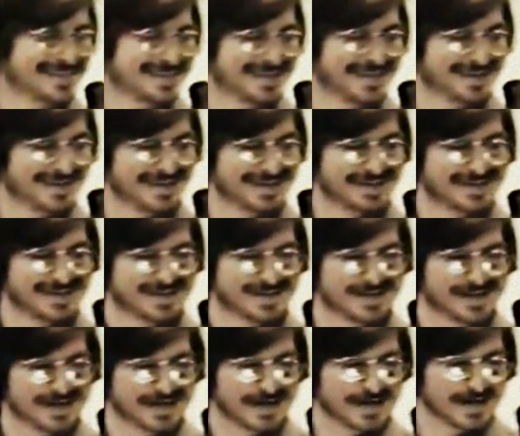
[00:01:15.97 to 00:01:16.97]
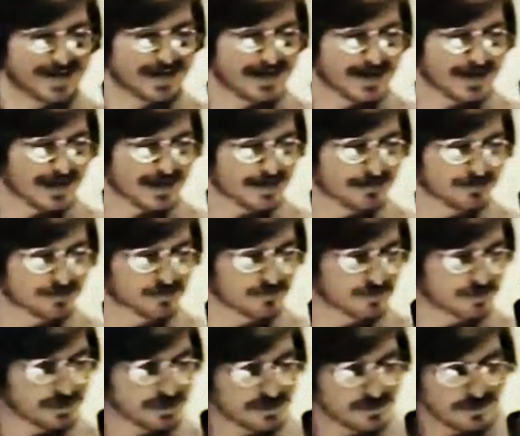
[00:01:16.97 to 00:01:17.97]
And it was
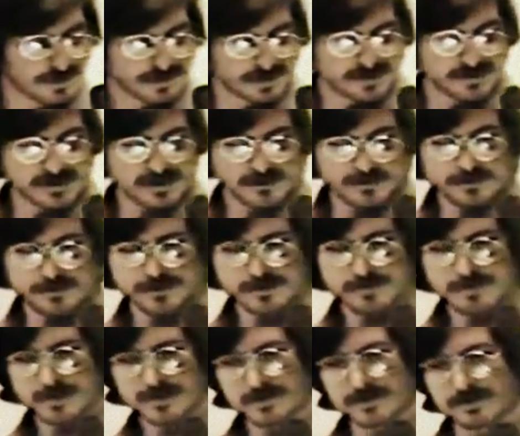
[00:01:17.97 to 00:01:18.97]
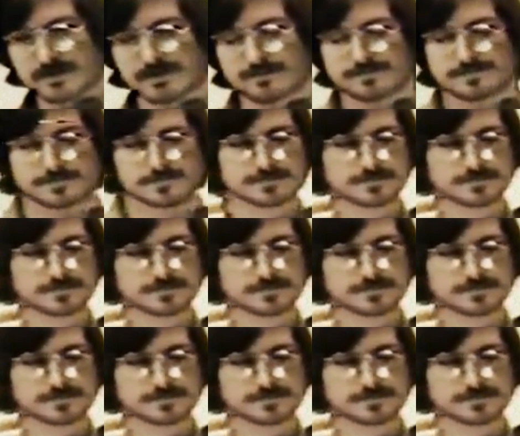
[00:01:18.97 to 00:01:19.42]
really quite an experience, because